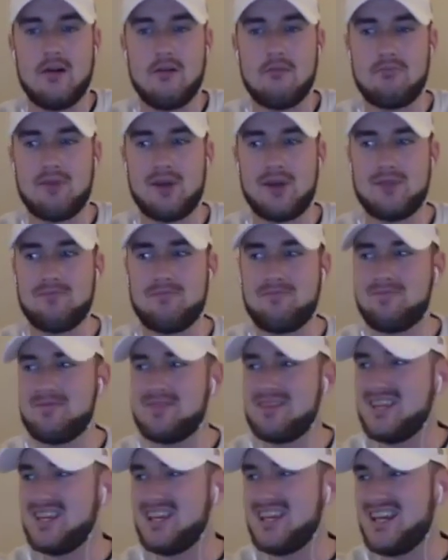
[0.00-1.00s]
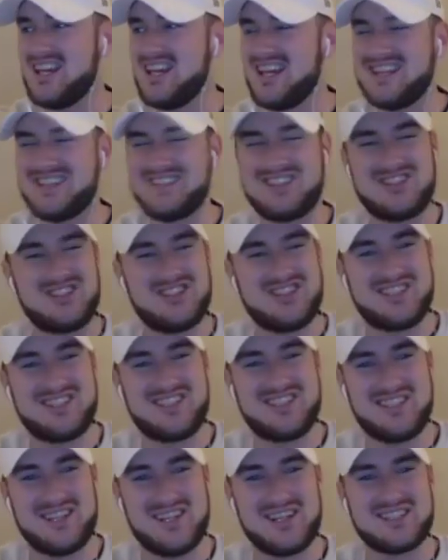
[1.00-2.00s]
but it's
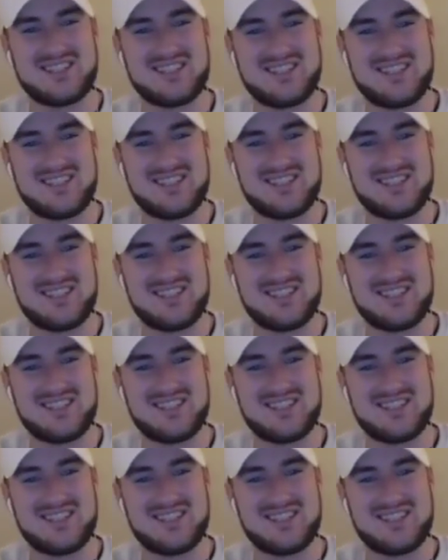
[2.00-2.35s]
just,